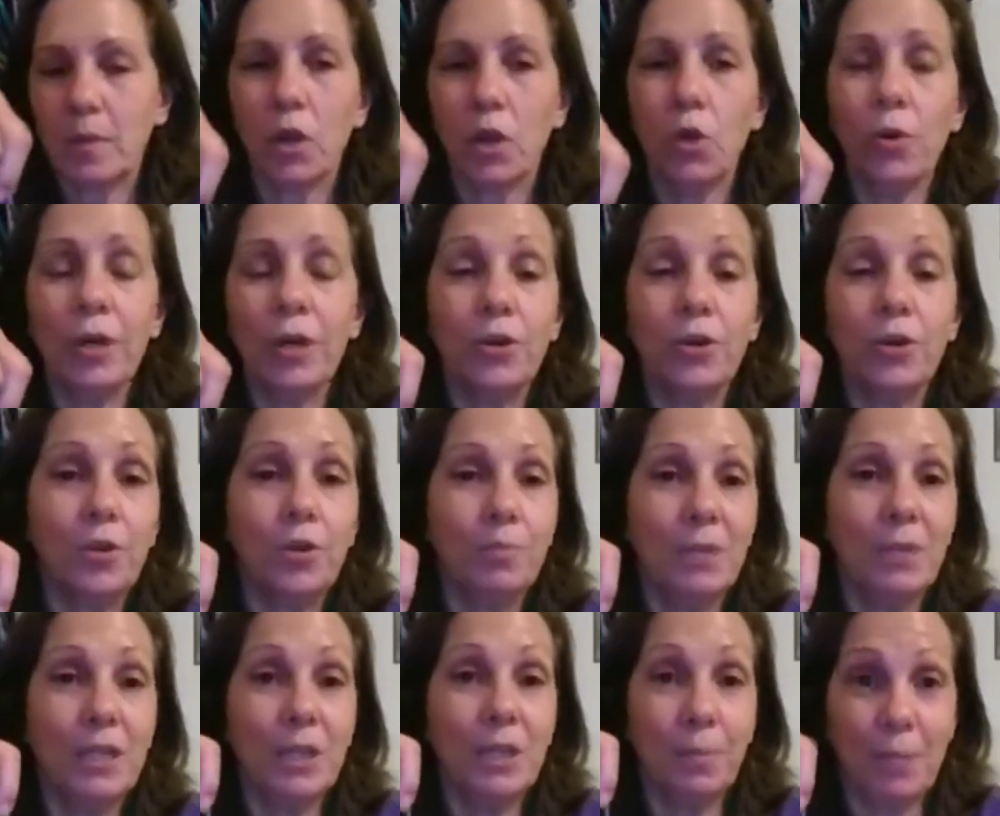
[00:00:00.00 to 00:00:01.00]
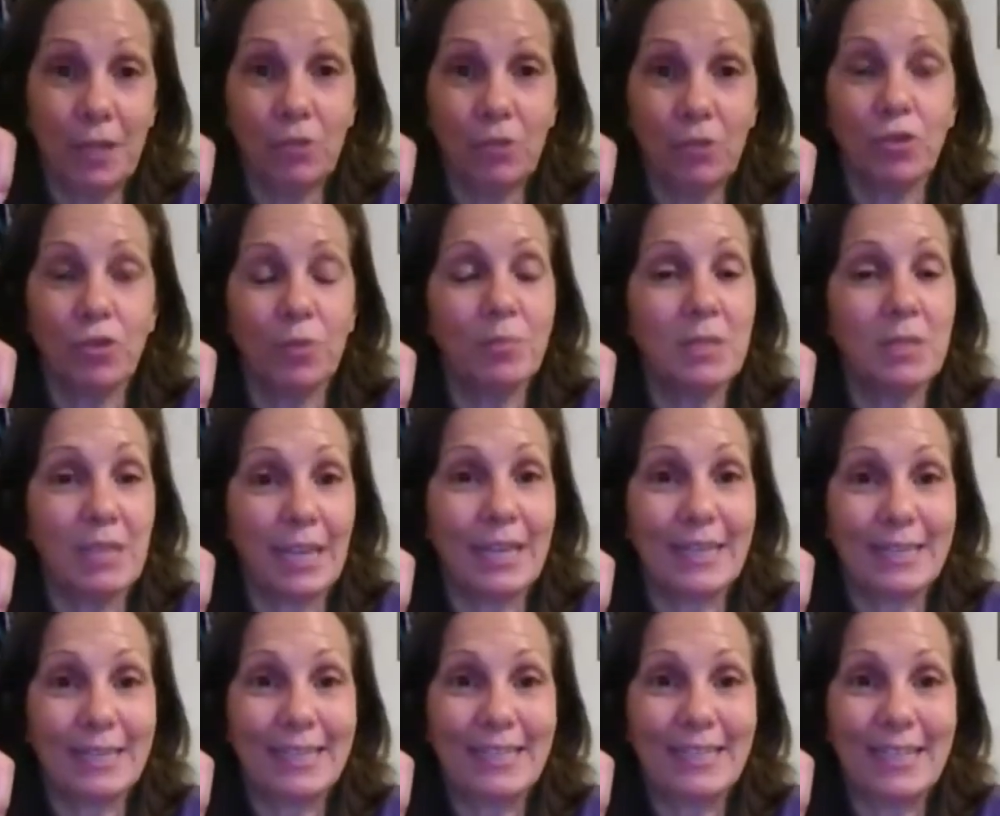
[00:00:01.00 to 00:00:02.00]
Or it could be the Pendulum
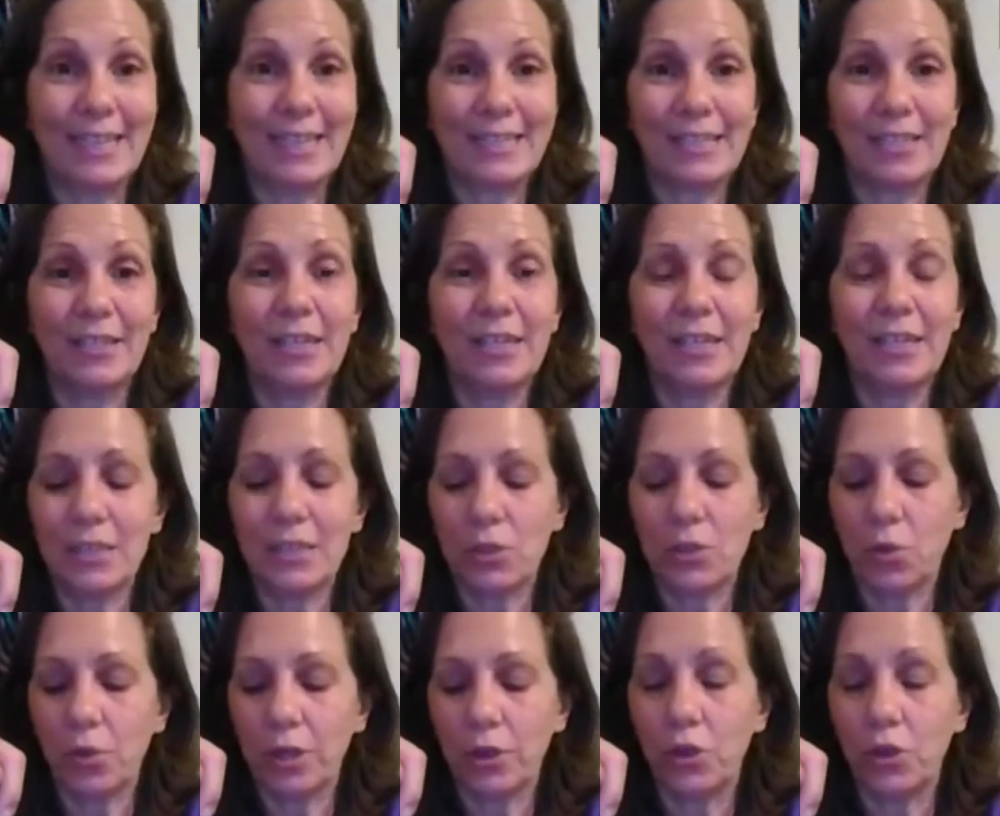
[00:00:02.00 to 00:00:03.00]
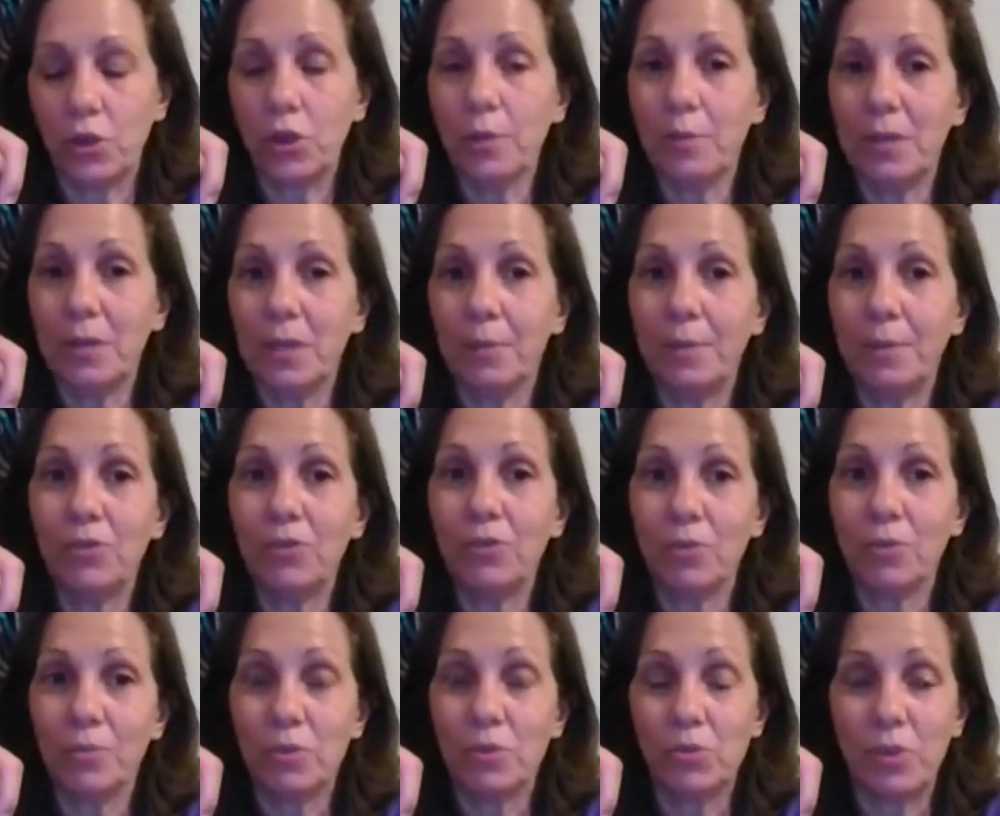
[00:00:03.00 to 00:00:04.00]
saying, yes, it is. Or it could be the
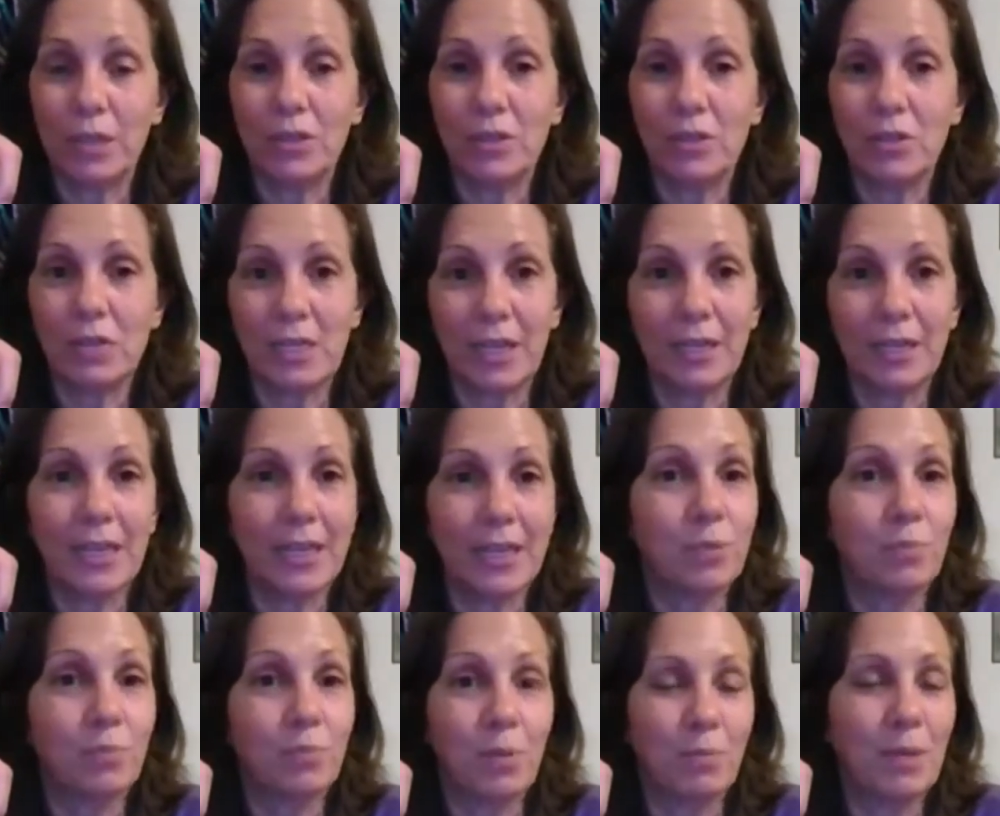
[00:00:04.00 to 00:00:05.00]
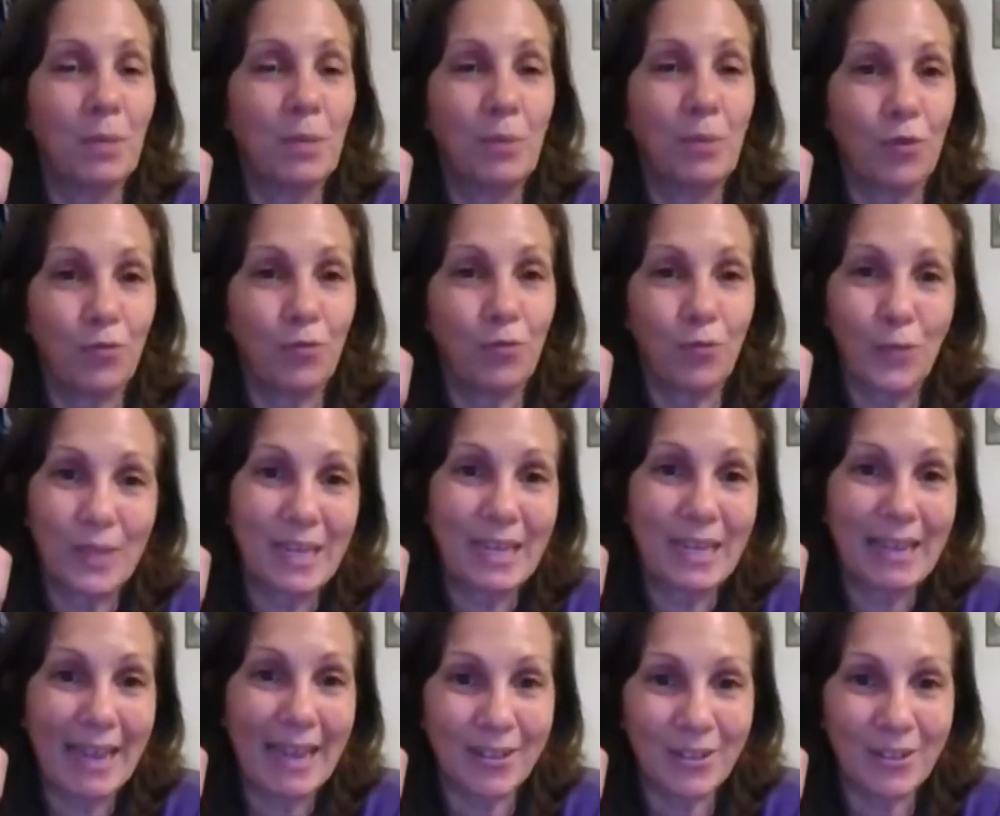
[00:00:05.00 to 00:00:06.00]
Pendulum's trying to say yes, but maybe you're
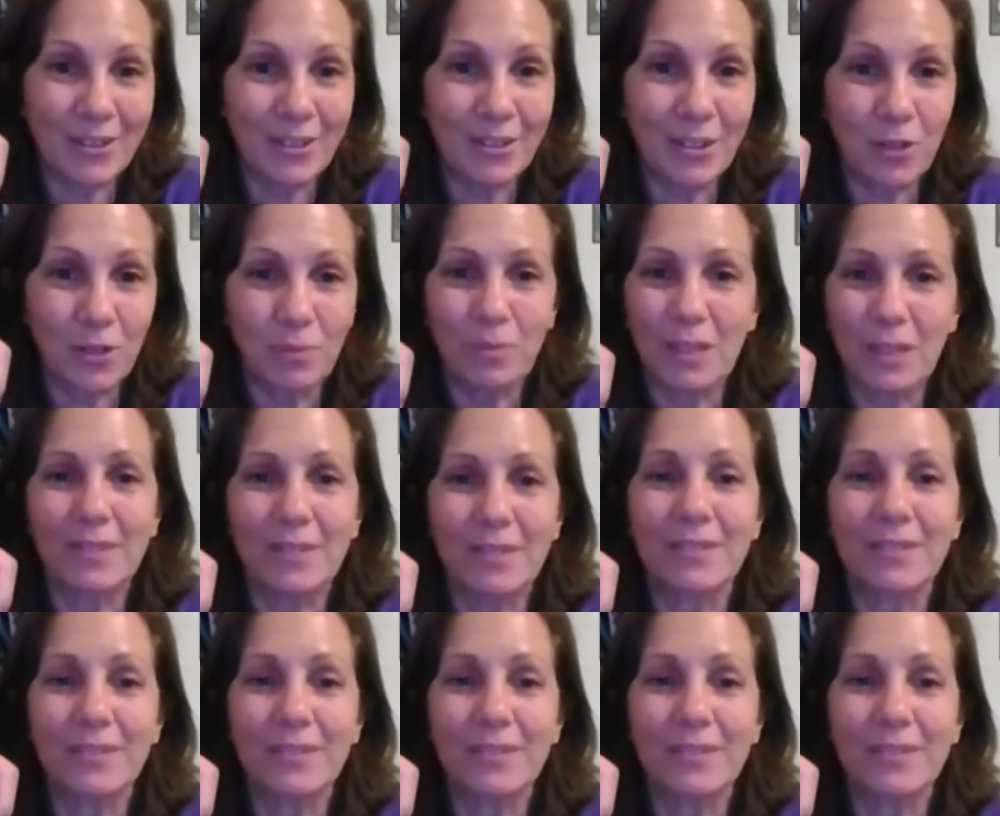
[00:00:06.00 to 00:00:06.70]
freaking out a little bit.